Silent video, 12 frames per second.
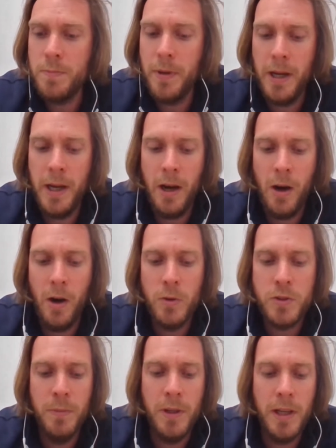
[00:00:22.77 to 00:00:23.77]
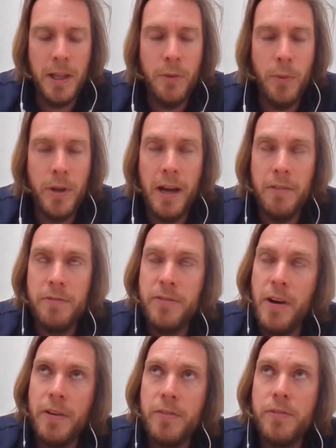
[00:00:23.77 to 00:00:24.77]
but ultimately we have
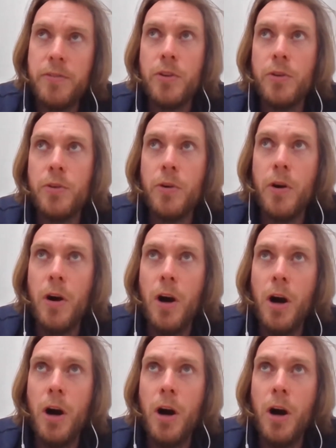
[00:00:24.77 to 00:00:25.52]
very few